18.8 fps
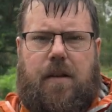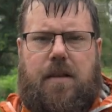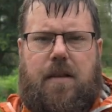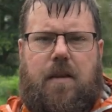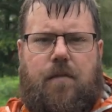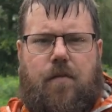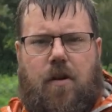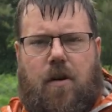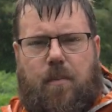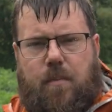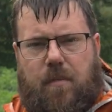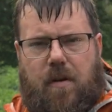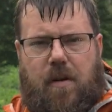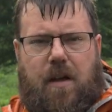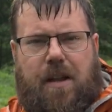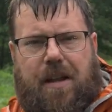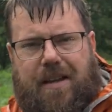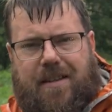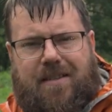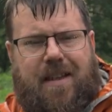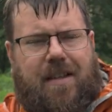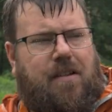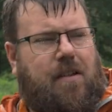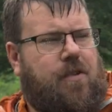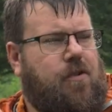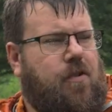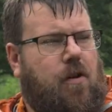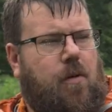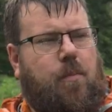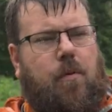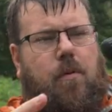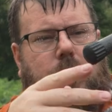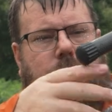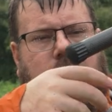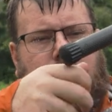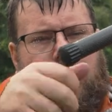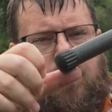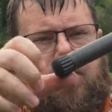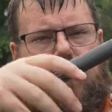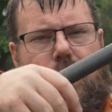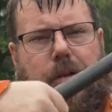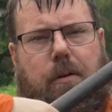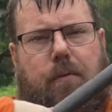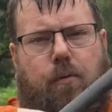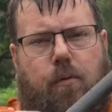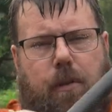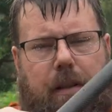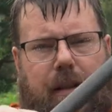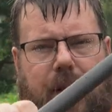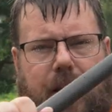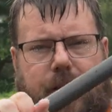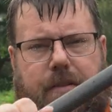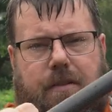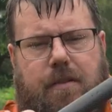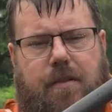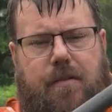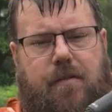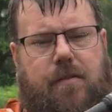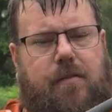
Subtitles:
and you've got an extended tripod. So just do that with all the legs.